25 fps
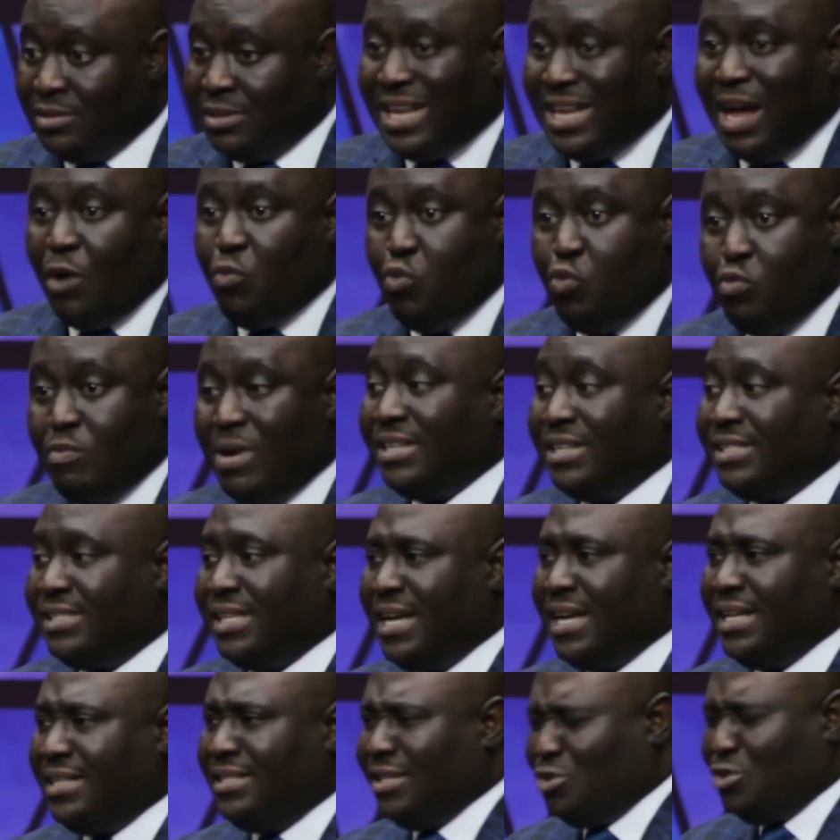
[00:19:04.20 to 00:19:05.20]
That woman
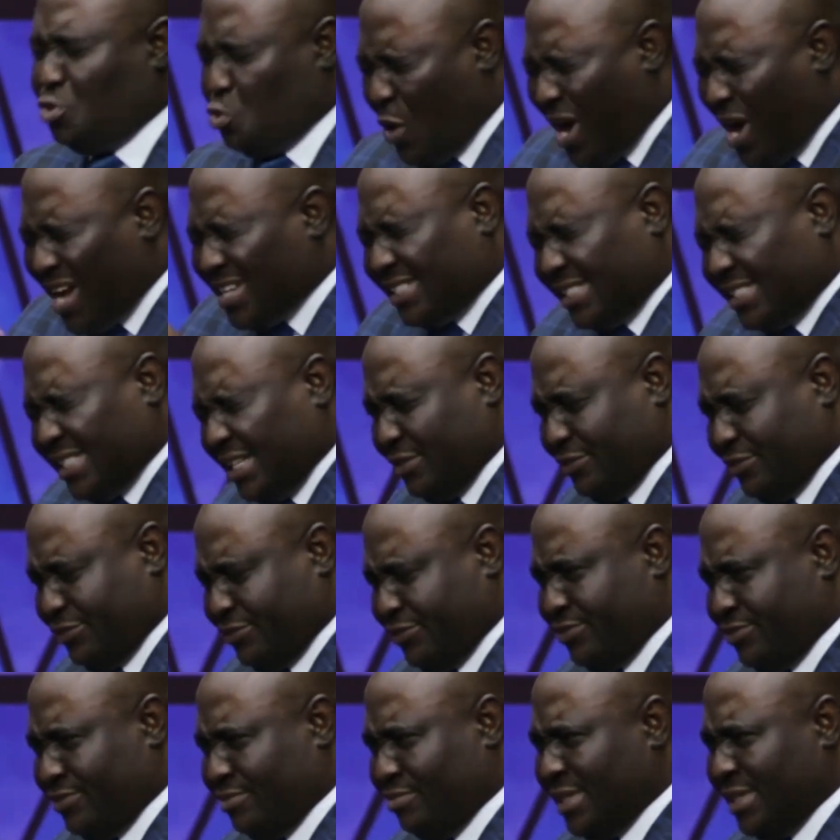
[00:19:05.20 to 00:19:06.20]
said to herself,
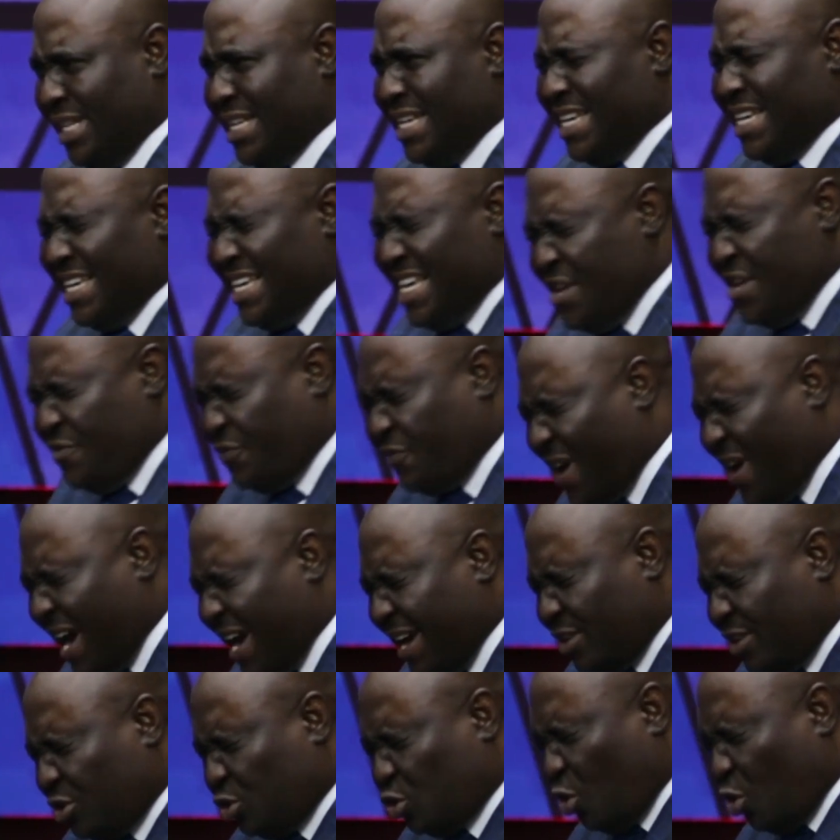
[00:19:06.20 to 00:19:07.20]
if
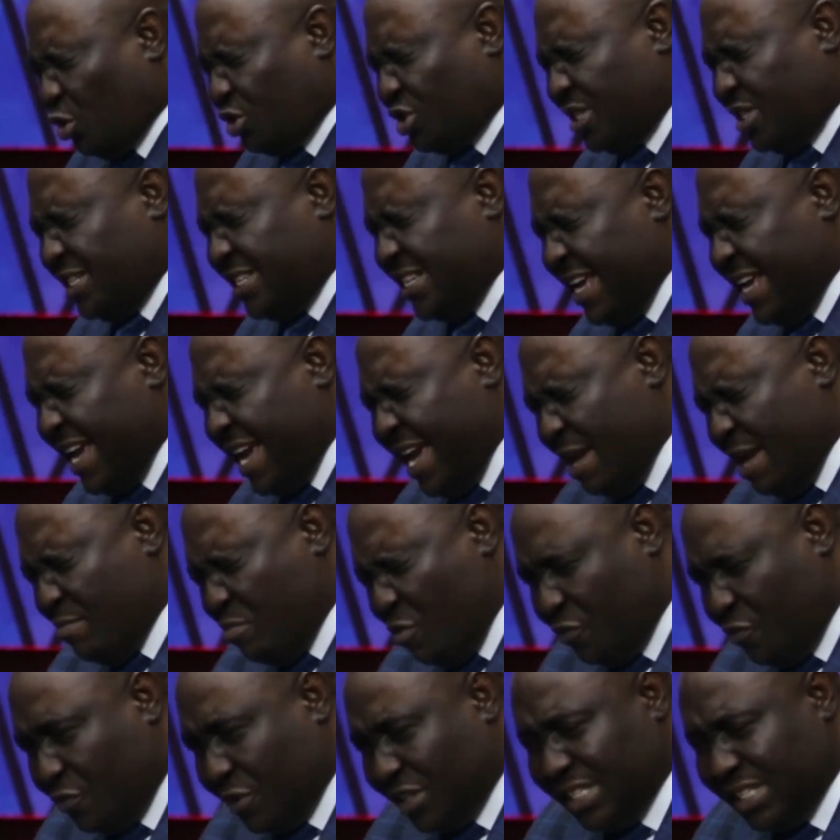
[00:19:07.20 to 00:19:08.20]
I touch the
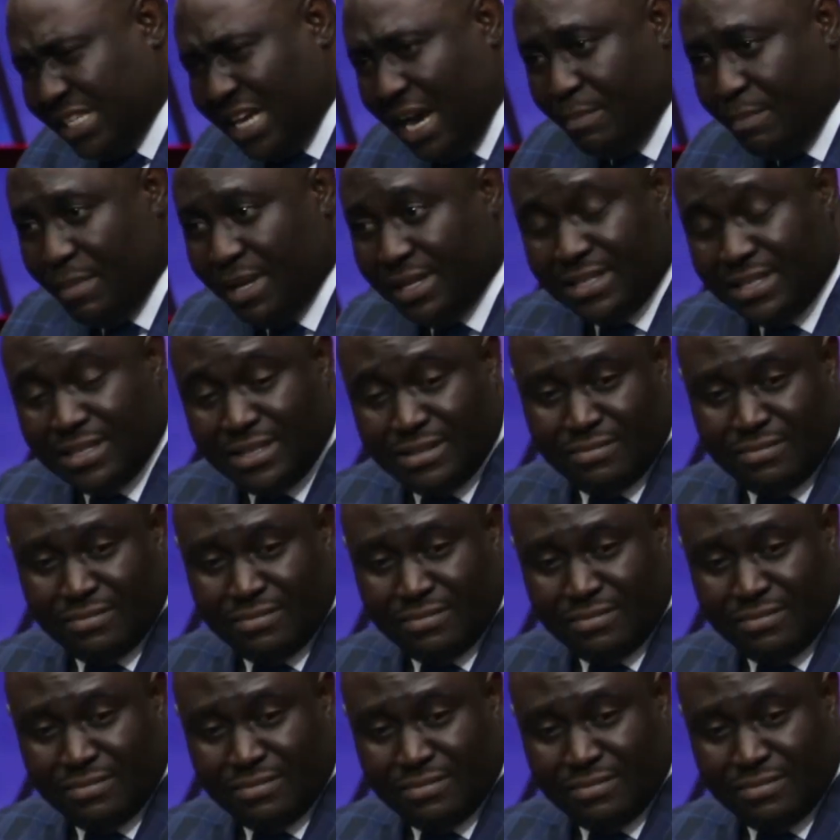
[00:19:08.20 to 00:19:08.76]
hem of his garment.